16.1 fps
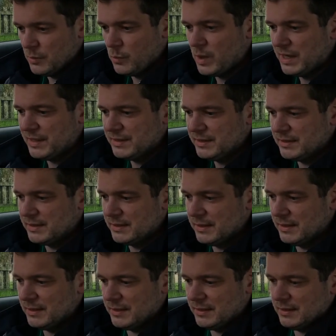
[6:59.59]
once
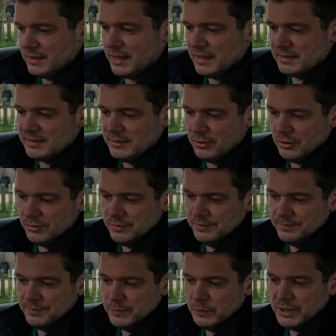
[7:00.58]
that's
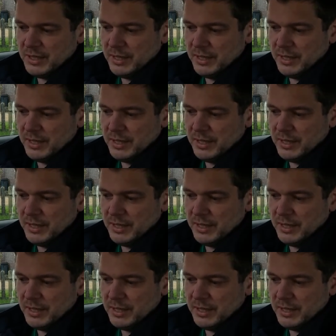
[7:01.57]
done, we